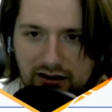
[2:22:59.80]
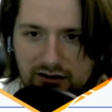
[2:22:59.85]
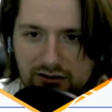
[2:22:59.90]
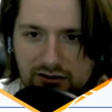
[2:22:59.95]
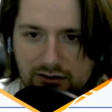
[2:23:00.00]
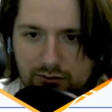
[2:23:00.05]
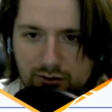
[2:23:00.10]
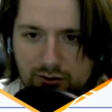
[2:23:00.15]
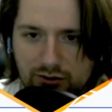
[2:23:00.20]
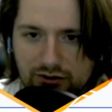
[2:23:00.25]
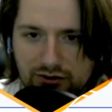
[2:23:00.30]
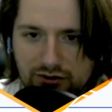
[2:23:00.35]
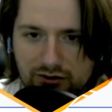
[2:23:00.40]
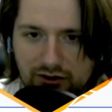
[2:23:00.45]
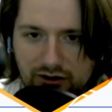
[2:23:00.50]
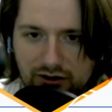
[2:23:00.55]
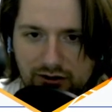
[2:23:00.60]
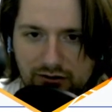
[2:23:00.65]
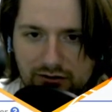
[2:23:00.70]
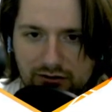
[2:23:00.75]
The more you
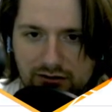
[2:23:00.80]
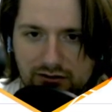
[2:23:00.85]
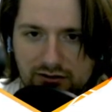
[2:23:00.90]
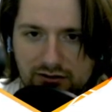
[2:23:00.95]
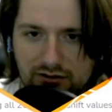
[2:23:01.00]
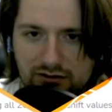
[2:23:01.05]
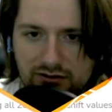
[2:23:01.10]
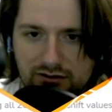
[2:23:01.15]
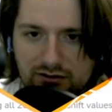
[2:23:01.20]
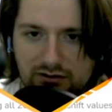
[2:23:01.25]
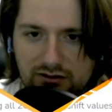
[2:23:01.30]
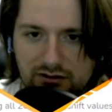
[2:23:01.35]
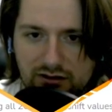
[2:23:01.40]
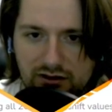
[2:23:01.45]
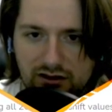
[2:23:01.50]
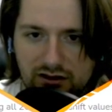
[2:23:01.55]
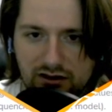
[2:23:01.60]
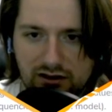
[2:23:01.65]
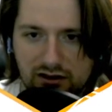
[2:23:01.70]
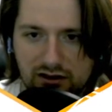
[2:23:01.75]
know.
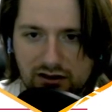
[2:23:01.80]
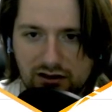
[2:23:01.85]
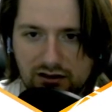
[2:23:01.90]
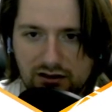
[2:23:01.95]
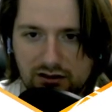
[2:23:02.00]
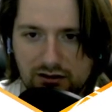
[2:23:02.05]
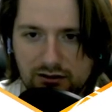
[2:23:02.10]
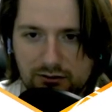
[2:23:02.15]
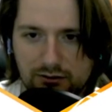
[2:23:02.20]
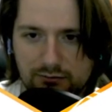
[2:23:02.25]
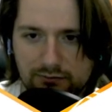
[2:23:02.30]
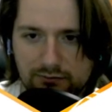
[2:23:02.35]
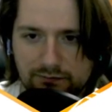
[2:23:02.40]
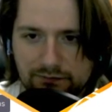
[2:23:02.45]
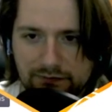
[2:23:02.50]
I